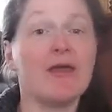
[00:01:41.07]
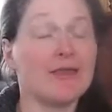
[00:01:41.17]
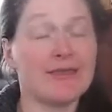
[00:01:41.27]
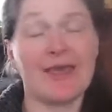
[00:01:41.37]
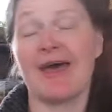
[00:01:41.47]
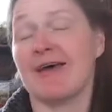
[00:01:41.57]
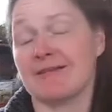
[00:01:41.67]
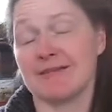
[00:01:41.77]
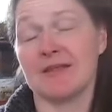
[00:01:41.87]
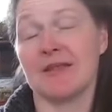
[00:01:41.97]
yeah,
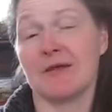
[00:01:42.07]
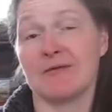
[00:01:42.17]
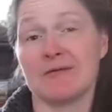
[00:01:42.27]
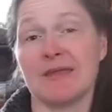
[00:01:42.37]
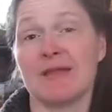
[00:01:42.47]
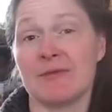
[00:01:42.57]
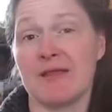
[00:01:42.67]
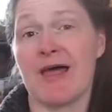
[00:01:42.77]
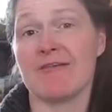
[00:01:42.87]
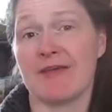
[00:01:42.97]
you know, it'd be
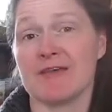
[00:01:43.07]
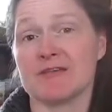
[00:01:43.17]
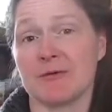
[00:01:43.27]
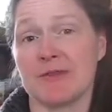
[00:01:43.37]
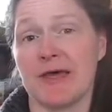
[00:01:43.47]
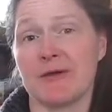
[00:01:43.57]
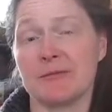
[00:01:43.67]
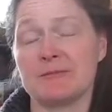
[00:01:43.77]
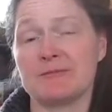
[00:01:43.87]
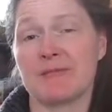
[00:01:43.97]
a lot faster without them.